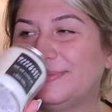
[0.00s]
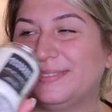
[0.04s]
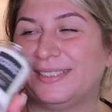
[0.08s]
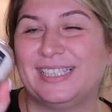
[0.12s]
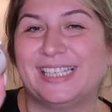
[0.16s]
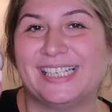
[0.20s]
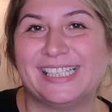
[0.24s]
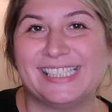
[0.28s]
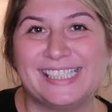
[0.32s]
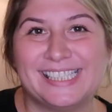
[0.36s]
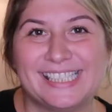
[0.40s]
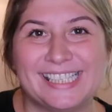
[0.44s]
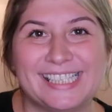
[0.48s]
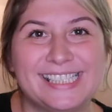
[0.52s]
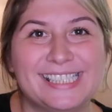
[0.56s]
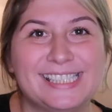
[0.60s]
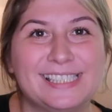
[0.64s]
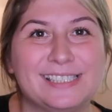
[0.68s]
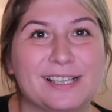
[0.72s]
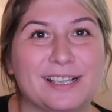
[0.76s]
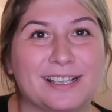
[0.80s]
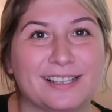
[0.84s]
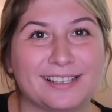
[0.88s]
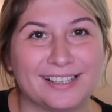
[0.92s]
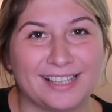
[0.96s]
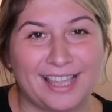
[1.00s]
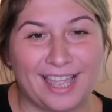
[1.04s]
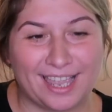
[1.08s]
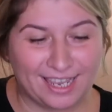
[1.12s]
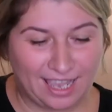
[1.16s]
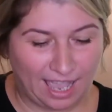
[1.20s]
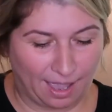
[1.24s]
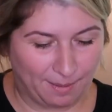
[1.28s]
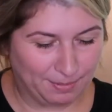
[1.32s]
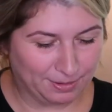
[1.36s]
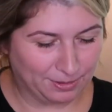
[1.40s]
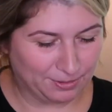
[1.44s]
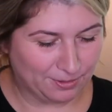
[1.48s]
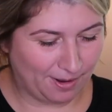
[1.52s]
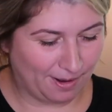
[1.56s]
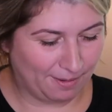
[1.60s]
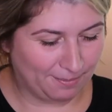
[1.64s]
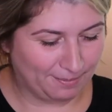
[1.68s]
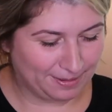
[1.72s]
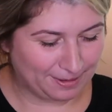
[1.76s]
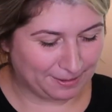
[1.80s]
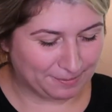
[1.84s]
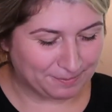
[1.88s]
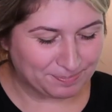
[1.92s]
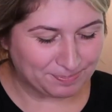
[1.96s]
This is like
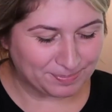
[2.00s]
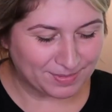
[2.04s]
Abercrombie.